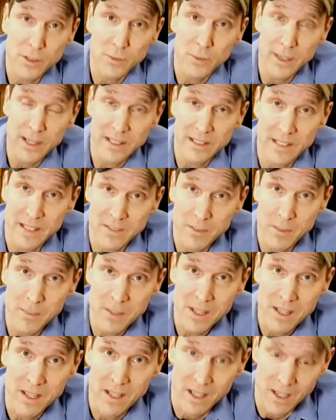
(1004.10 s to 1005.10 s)
free to leave them.
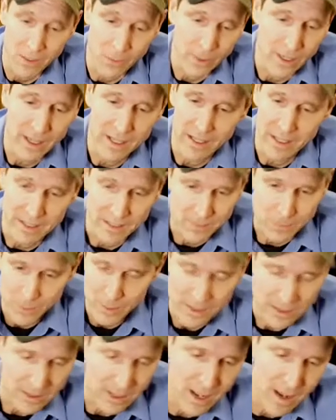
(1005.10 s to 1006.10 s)
We
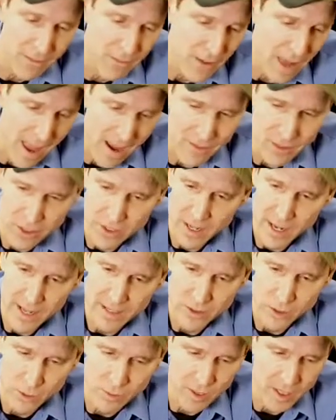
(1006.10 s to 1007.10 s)
love having you
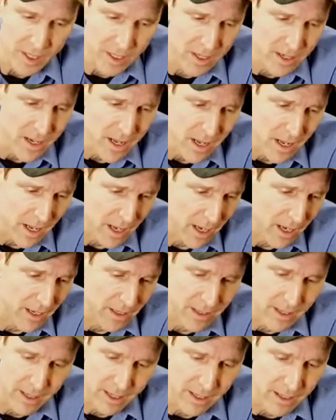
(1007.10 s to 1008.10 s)
guys over here,
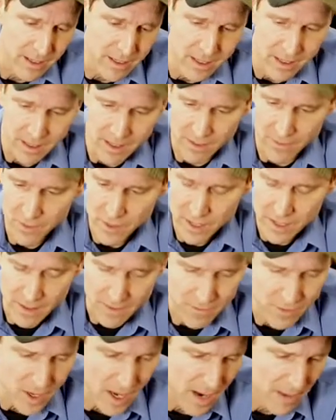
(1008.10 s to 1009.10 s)
and if
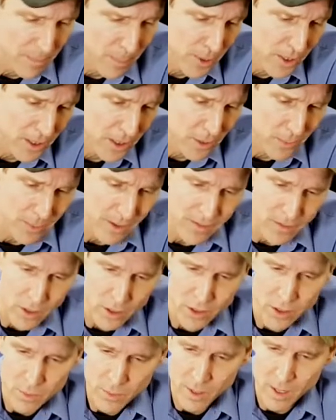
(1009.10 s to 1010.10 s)
you got a particular review
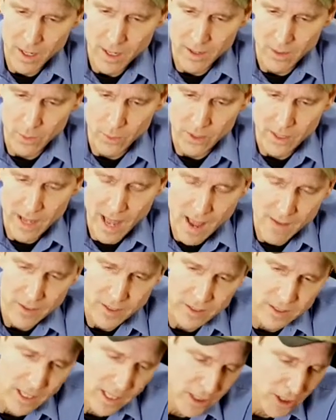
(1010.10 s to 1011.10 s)
you want, or you have a
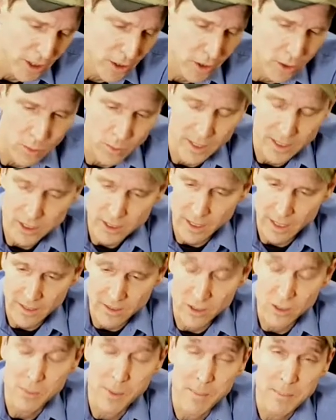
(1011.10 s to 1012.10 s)
discussion or question, I'll
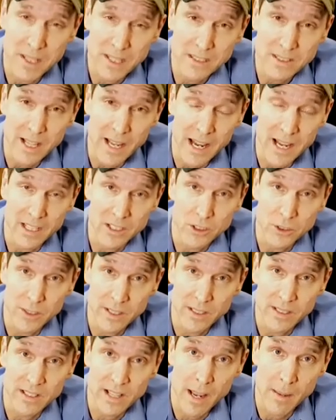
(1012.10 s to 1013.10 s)
do my best to answer it
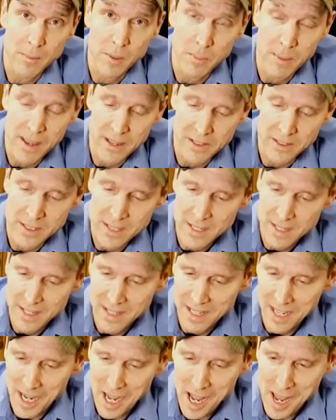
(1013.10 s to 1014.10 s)
in a timely manner.
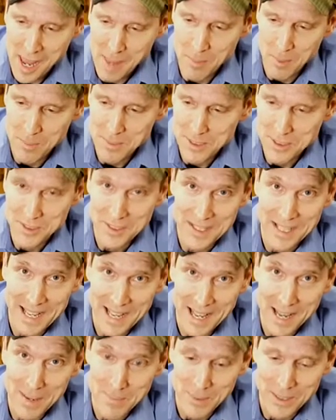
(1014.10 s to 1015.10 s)
I am a busy
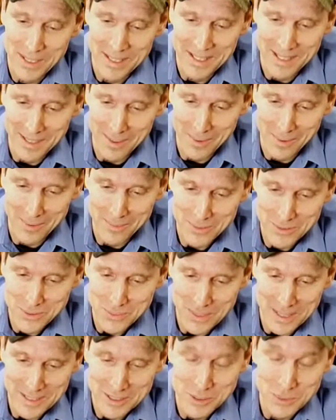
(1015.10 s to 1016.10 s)
guy, but I'll
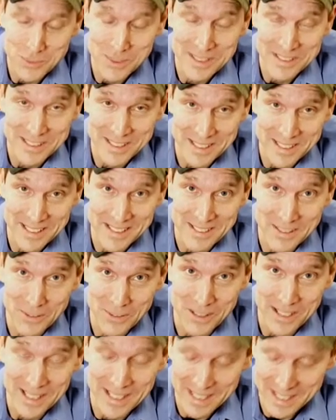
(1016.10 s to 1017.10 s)
try to squeeze it in, all
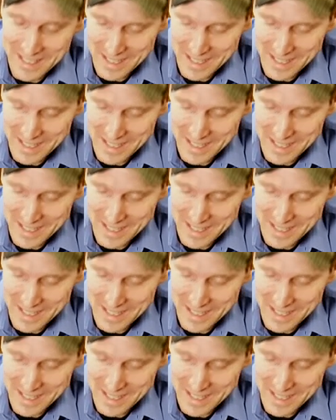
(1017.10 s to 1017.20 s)
right?